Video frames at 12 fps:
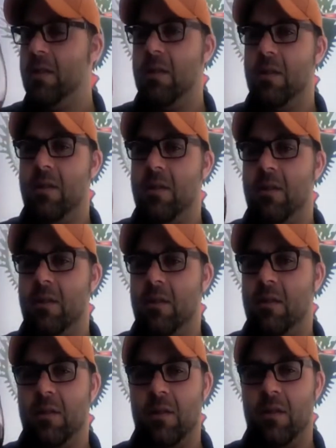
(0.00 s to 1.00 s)

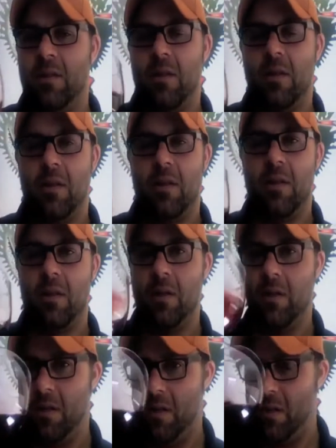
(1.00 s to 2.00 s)

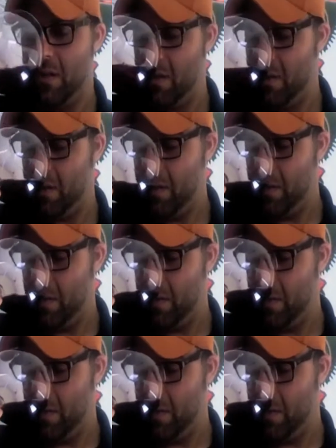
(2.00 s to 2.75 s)
(silent)